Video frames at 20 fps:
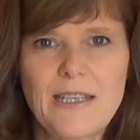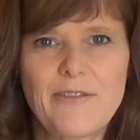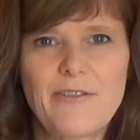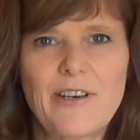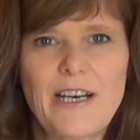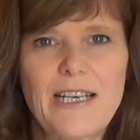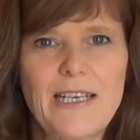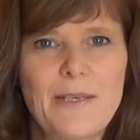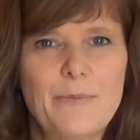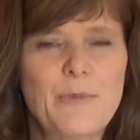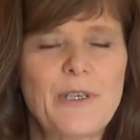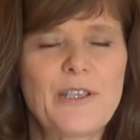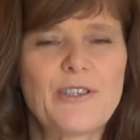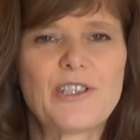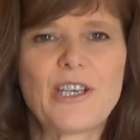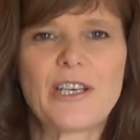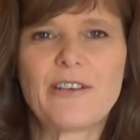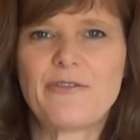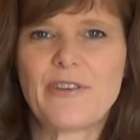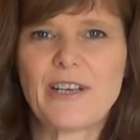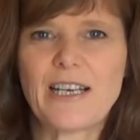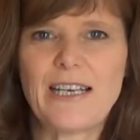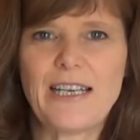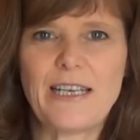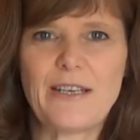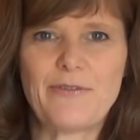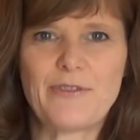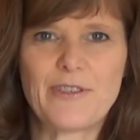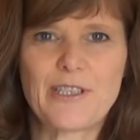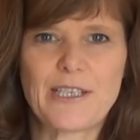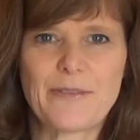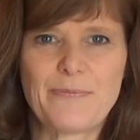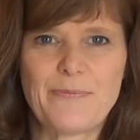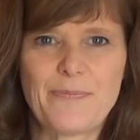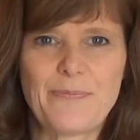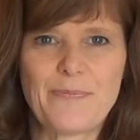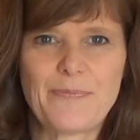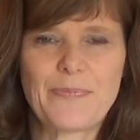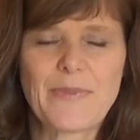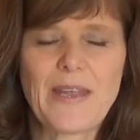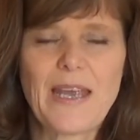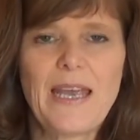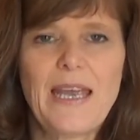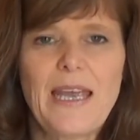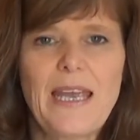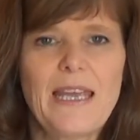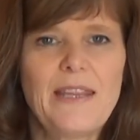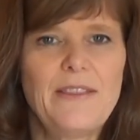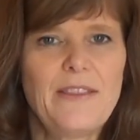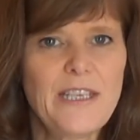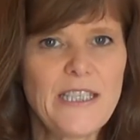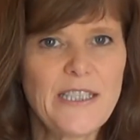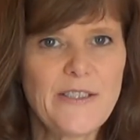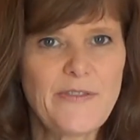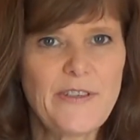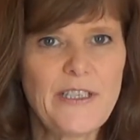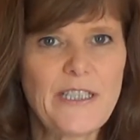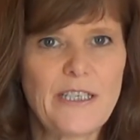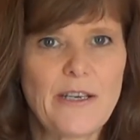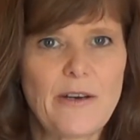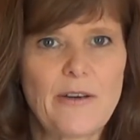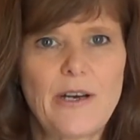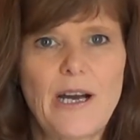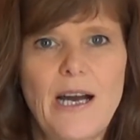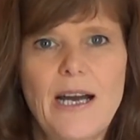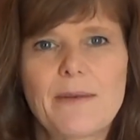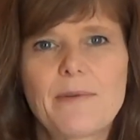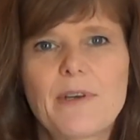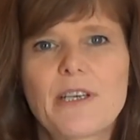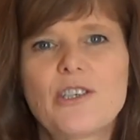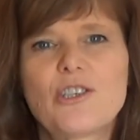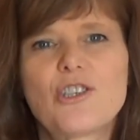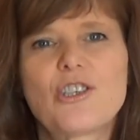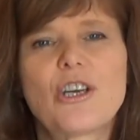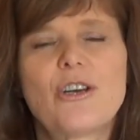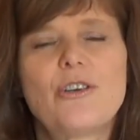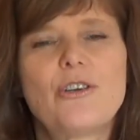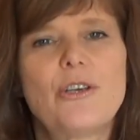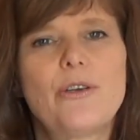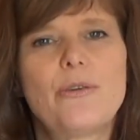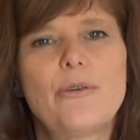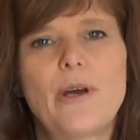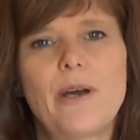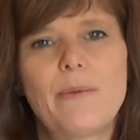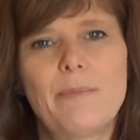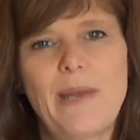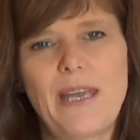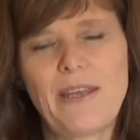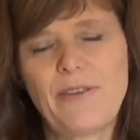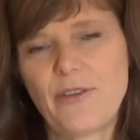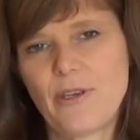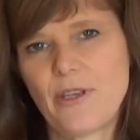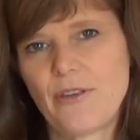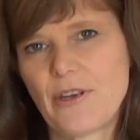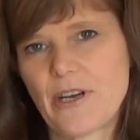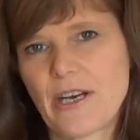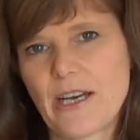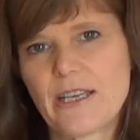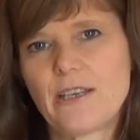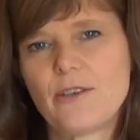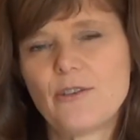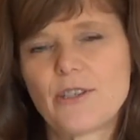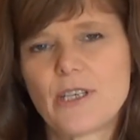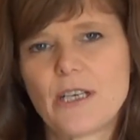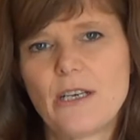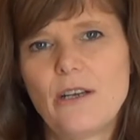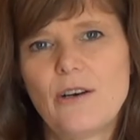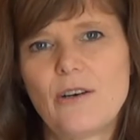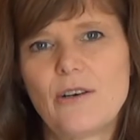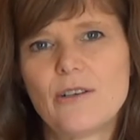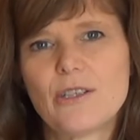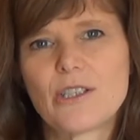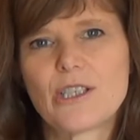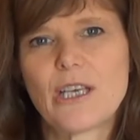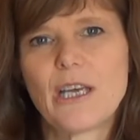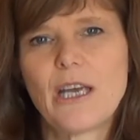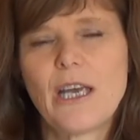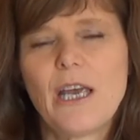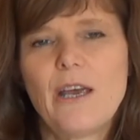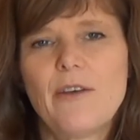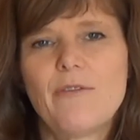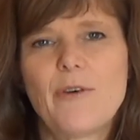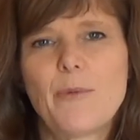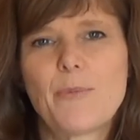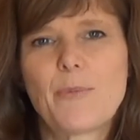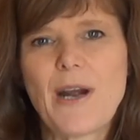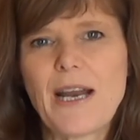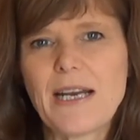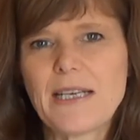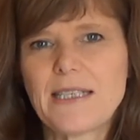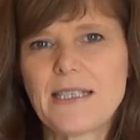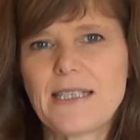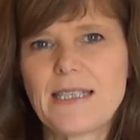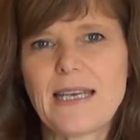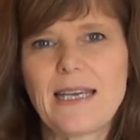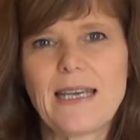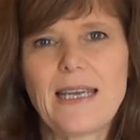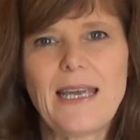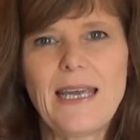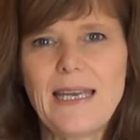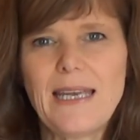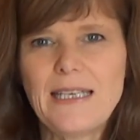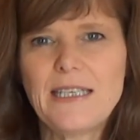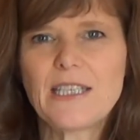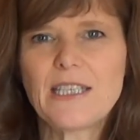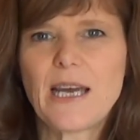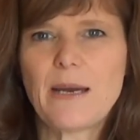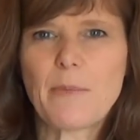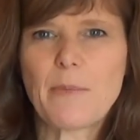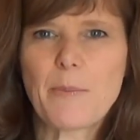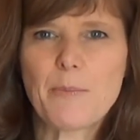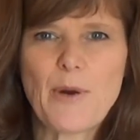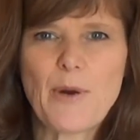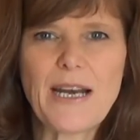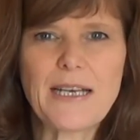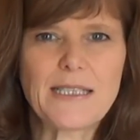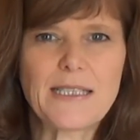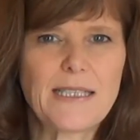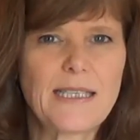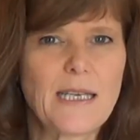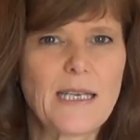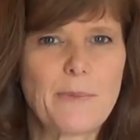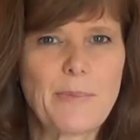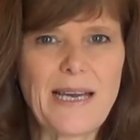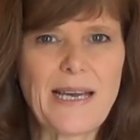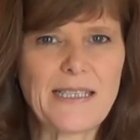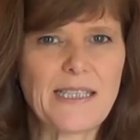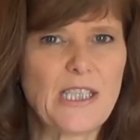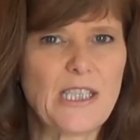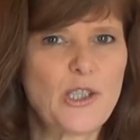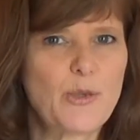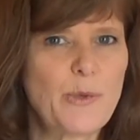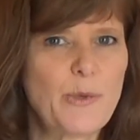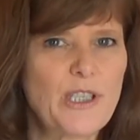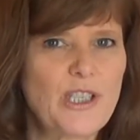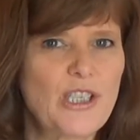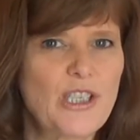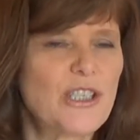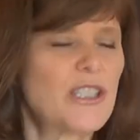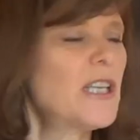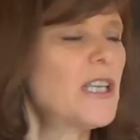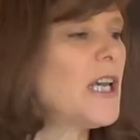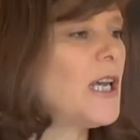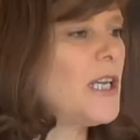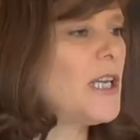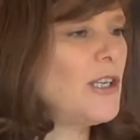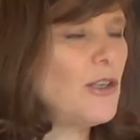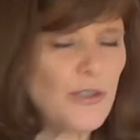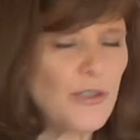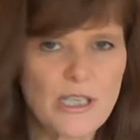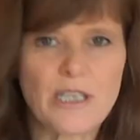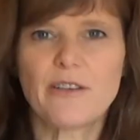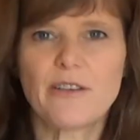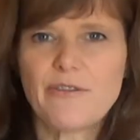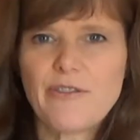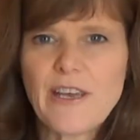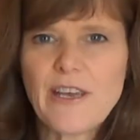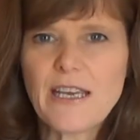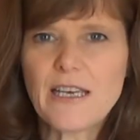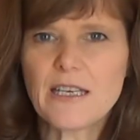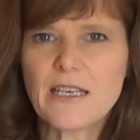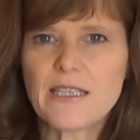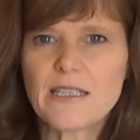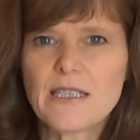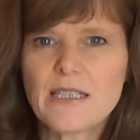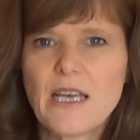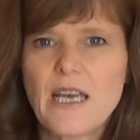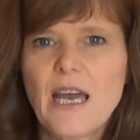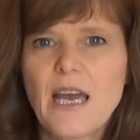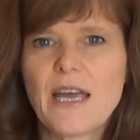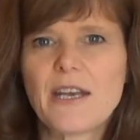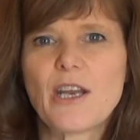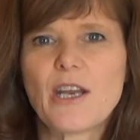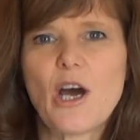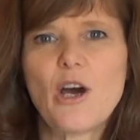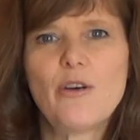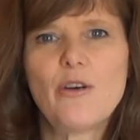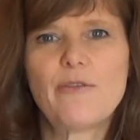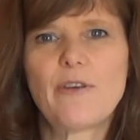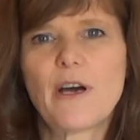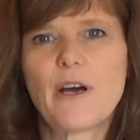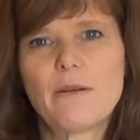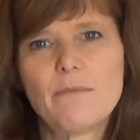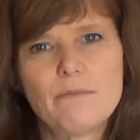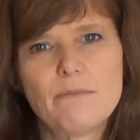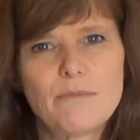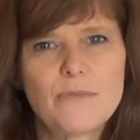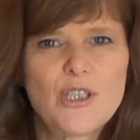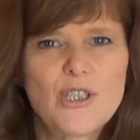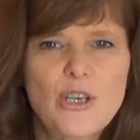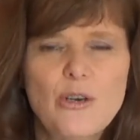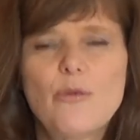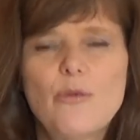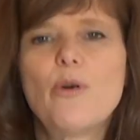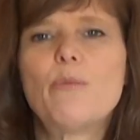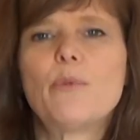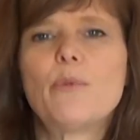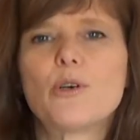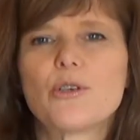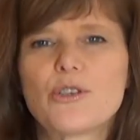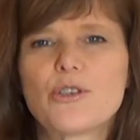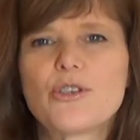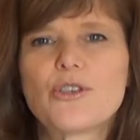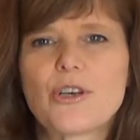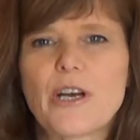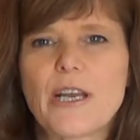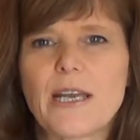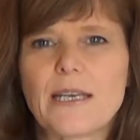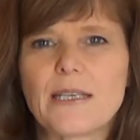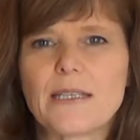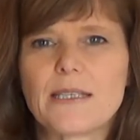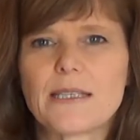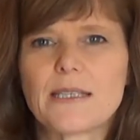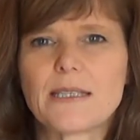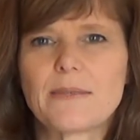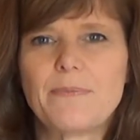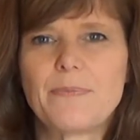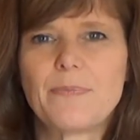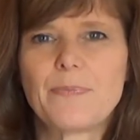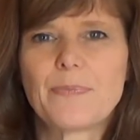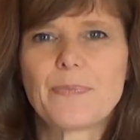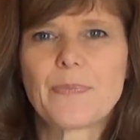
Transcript: the Violin with Jennifer Clift. In this video I'm going to show you a method that I use a lot for practicing anytime I'm practicing a passage which is using the fingers and over two or more strings.